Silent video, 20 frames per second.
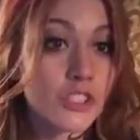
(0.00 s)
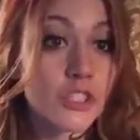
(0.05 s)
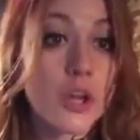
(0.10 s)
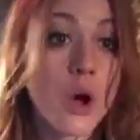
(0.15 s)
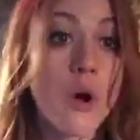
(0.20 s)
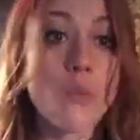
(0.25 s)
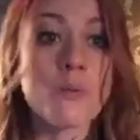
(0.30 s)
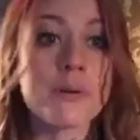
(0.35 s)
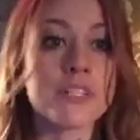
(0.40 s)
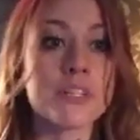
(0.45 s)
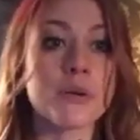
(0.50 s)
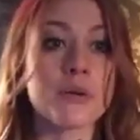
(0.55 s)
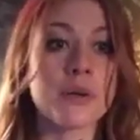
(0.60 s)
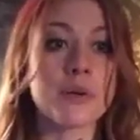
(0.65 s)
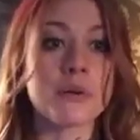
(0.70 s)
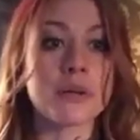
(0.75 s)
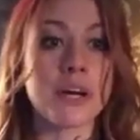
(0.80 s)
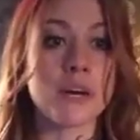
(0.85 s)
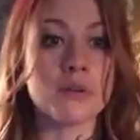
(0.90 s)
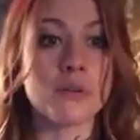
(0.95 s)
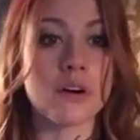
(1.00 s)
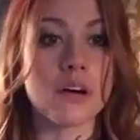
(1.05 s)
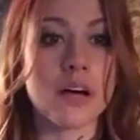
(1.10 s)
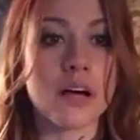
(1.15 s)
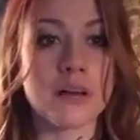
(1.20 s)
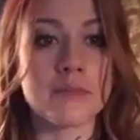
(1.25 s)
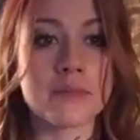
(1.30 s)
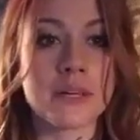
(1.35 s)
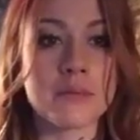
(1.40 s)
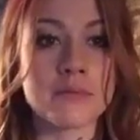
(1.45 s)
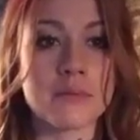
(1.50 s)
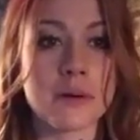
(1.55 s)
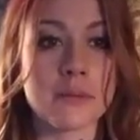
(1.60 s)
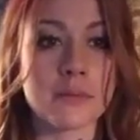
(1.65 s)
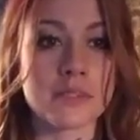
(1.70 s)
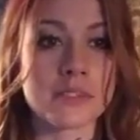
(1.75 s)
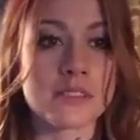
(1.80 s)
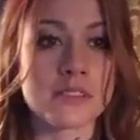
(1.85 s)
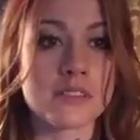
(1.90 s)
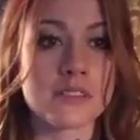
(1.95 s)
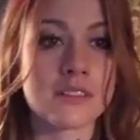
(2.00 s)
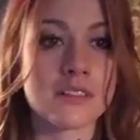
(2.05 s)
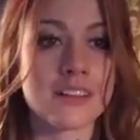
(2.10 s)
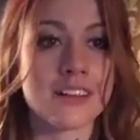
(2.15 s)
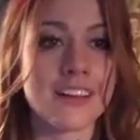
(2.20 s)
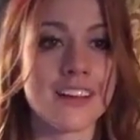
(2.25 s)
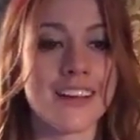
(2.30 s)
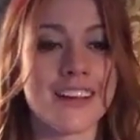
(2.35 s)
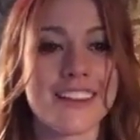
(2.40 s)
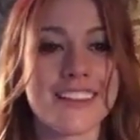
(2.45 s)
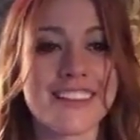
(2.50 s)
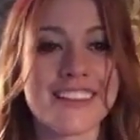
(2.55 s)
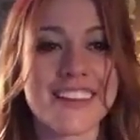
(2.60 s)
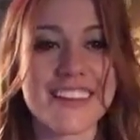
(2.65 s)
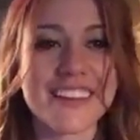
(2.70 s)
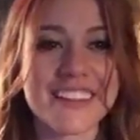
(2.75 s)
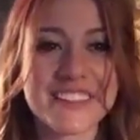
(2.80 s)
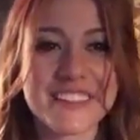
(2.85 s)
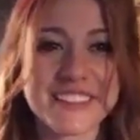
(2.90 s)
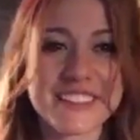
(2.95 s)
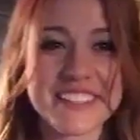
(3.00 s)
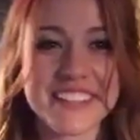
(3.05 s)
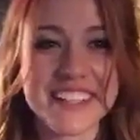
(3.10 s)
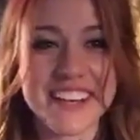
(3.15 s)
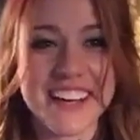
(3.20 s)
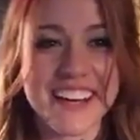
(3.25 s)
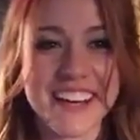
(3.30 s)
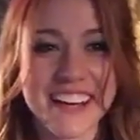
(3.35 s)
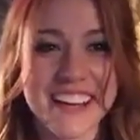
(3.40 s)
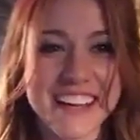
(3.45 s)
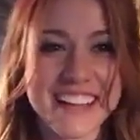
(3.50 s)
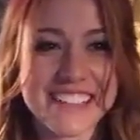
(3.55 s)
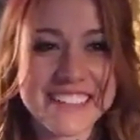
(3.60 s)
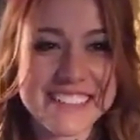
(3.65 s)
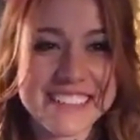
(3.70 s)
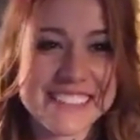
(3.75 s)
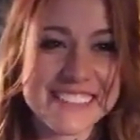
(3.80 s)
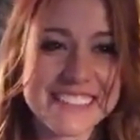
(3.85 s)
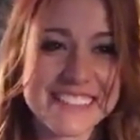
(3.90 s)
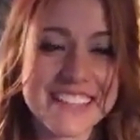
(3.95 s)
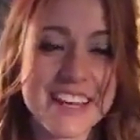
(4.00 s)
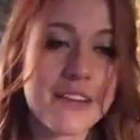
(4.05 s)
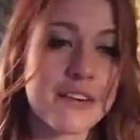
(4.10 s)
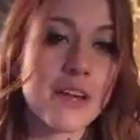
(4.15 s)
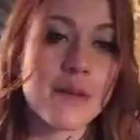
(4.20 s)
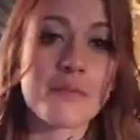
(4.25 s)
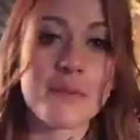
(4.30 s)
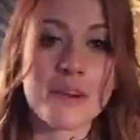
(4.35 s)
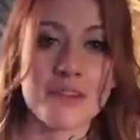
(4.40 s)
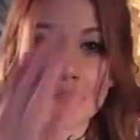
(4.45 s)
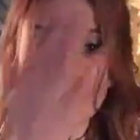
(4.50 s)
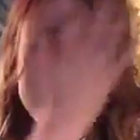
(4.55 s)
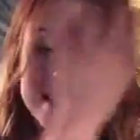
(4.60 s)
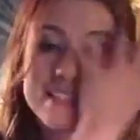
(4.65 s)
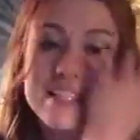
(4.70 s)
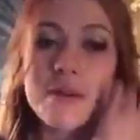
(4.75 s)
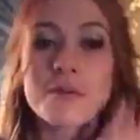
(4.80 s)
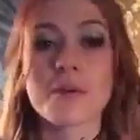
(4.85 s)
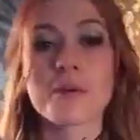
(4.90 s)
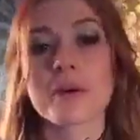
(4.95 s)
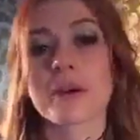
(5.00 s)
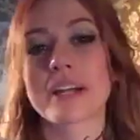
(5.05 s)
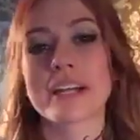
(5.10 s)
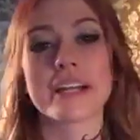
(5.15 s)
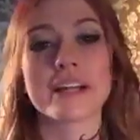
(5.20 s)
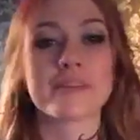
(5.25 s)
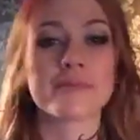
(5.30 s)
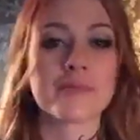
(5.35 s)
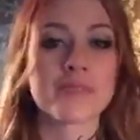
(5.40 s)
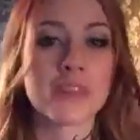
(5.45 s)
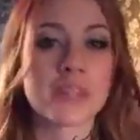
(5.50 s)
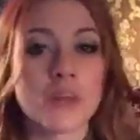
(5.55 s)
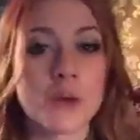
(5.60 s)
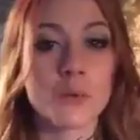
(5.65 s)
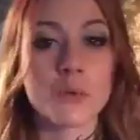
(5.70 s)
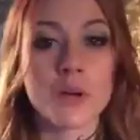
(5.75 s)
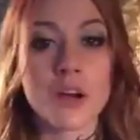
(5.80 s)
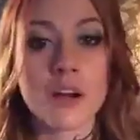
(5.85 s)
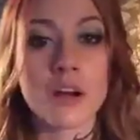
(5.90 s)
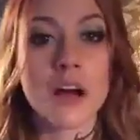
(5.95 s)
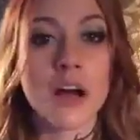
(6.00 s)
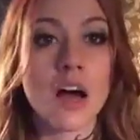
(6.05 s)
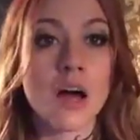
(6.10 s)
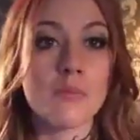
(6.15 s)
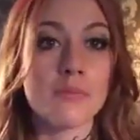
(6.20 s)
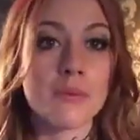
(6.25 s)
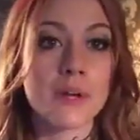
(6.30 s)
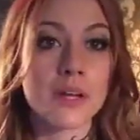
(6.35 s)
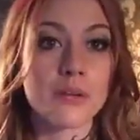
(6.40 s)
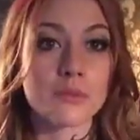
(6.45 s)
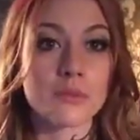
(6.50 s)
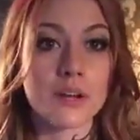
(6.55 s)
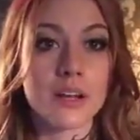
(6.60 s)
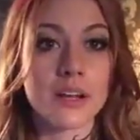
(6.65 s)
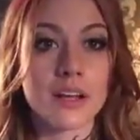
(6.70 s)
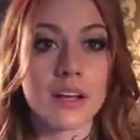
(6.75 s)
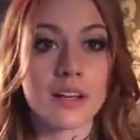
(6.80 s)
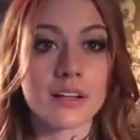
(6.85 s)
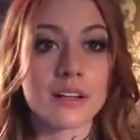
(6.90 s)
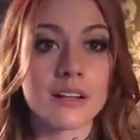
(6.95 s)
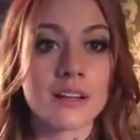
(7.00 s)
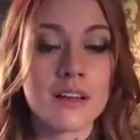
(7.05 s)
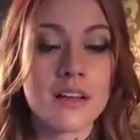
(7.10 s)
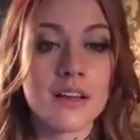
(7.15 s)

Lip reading: Oh wait, no, here we go. I'm getting bubbles. Thank you guys. Okay, perfect. Now we're working. We are up and running.